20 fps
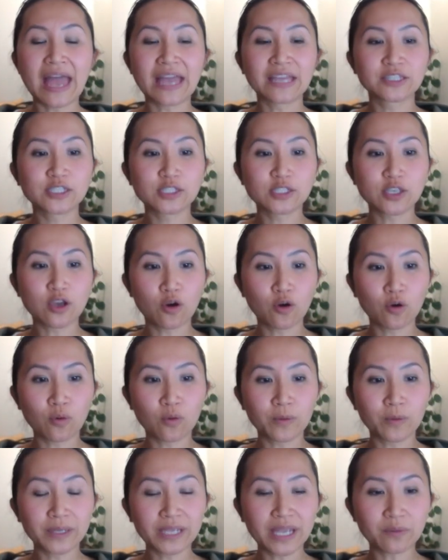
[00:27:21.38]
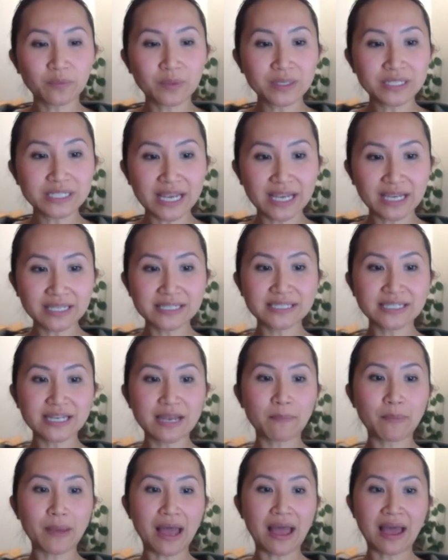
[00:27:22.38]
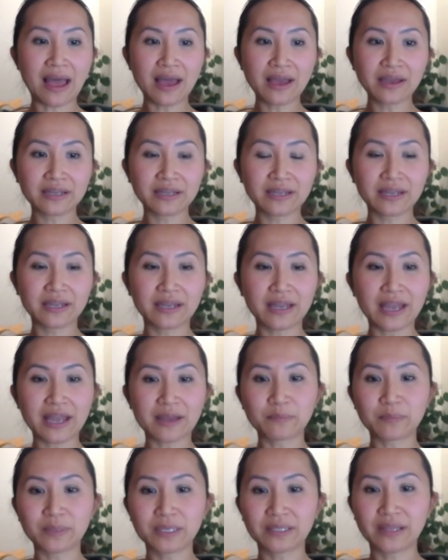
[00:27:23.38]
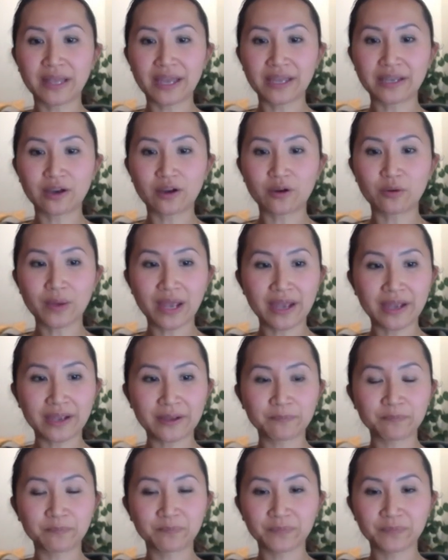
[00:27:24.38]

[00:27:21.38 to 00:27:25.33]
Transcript: And so can we take a step back and be like, okay,